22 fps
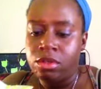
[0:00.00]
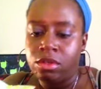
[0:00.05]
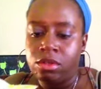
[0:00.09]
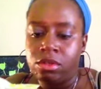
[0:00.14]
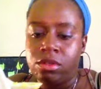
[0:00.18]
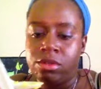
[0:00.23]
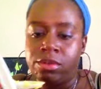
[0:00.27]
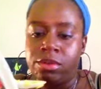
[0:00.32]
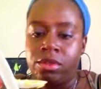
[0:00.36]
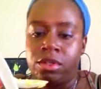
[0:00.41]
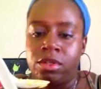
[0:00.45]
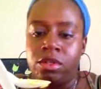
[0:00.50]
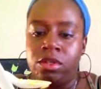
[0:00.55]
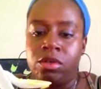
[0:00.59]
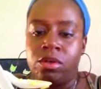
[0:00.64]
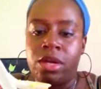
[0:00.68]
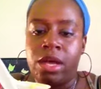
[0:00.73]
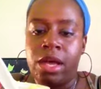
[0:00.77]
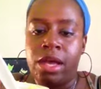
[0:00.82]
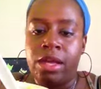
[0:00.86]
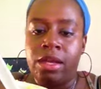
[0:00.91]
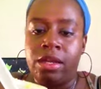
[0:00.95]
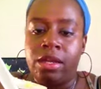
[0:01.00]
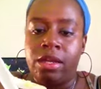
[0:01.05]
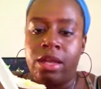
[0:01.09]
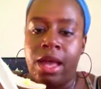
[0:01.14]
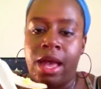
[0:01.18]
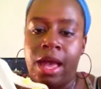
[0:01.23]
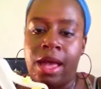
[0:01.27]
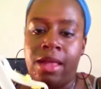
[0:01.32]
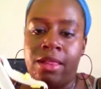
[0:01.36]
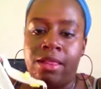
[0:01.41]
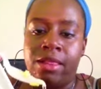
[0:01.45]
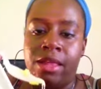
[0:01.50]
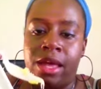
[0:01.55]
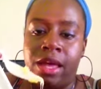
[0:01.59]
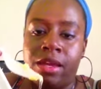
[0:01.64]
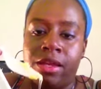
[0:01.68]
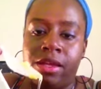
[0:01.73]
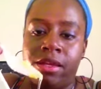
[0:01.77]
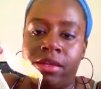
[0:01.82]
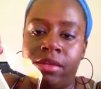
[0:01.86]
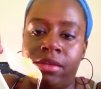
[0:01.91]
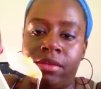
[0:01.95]
so I'm gonna go ahead and add that
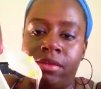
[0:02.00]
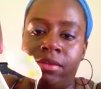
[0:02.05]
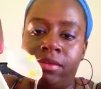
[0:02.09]
in.